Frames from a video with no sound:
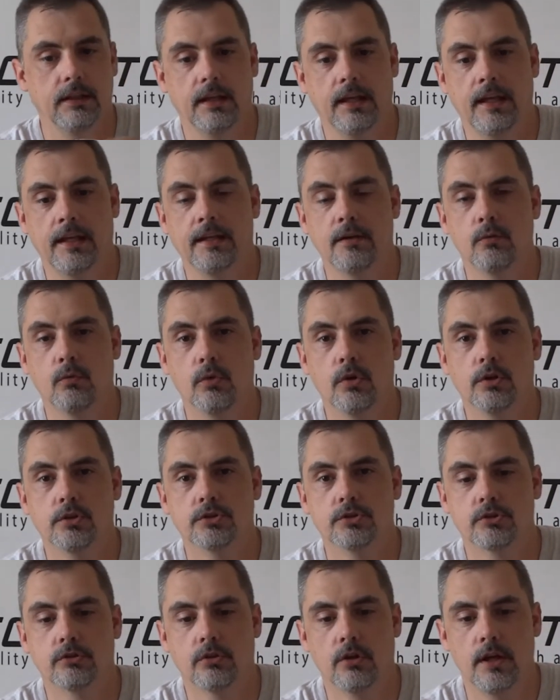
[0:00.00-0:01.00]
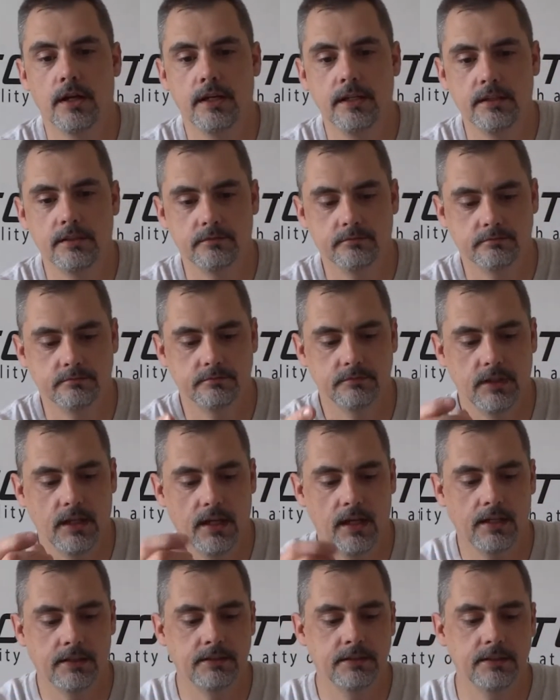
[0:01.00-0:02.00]
And it works great.
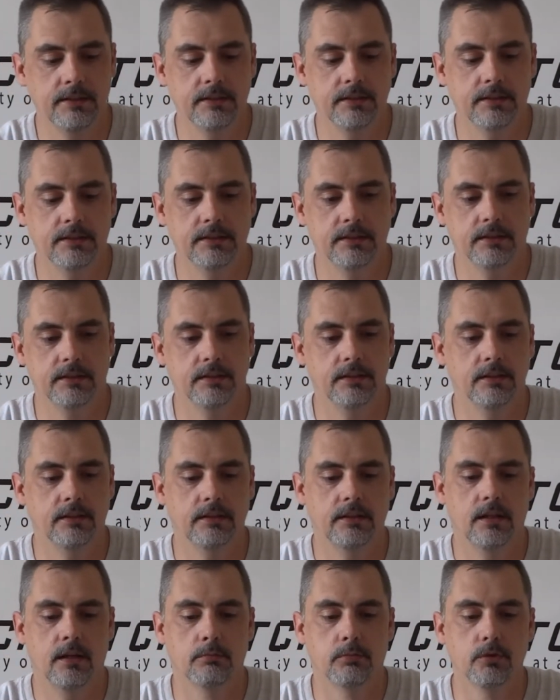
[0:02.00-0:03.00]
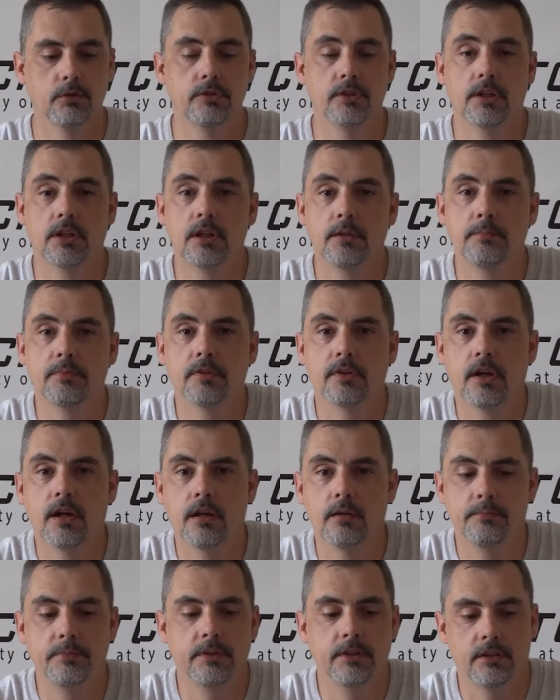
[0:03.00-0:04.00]
I brewed a
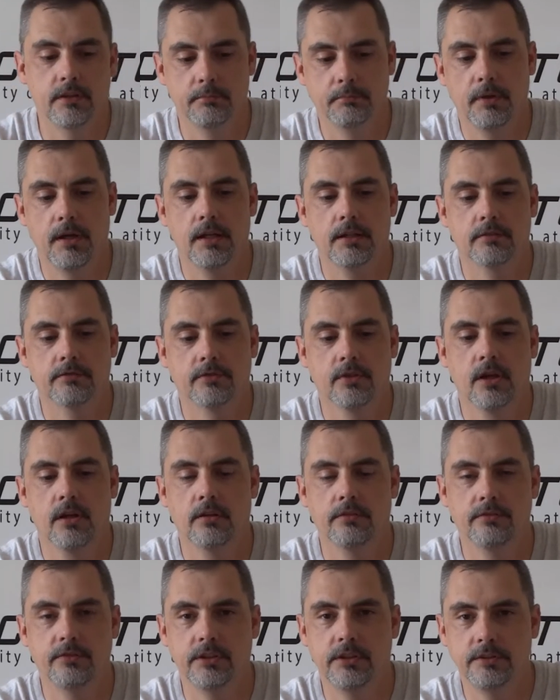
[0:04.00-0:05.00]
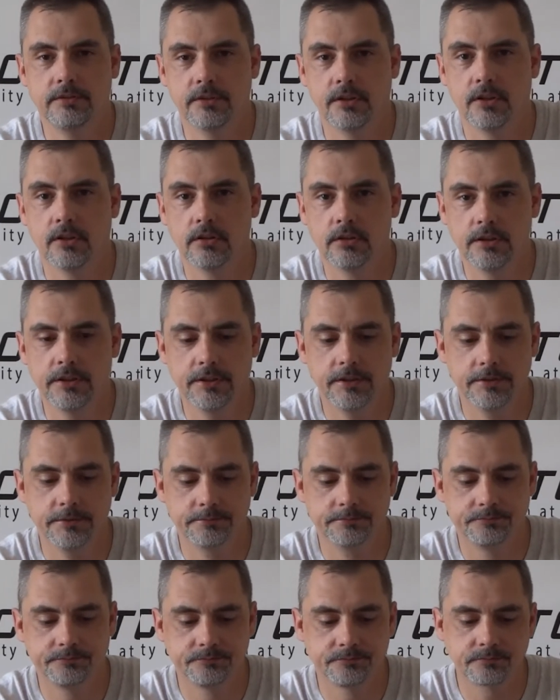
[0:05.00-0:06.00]
pot of coffee earlier,
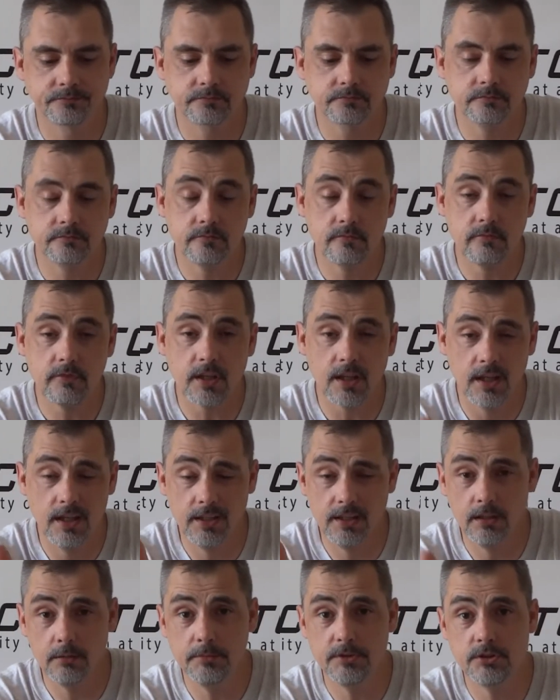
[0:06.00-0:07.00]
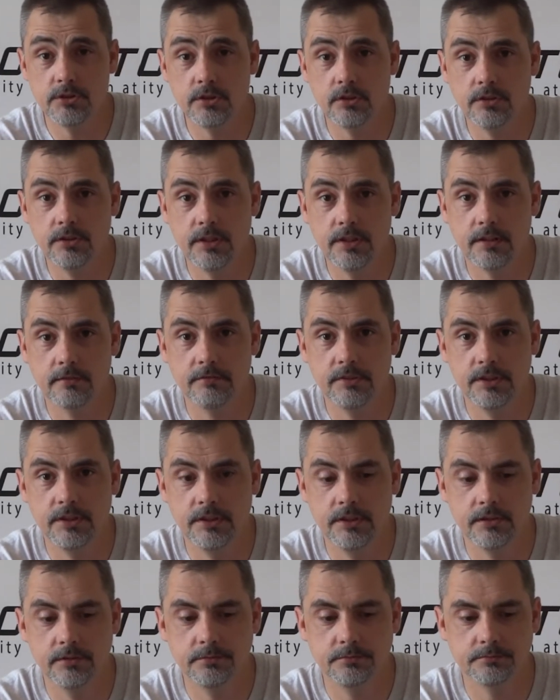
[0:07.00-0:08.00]
and let me show you that
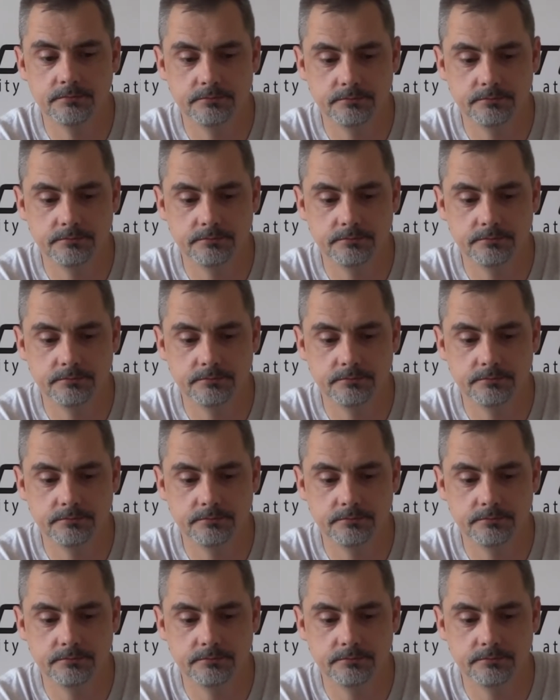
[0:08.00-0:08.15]
video.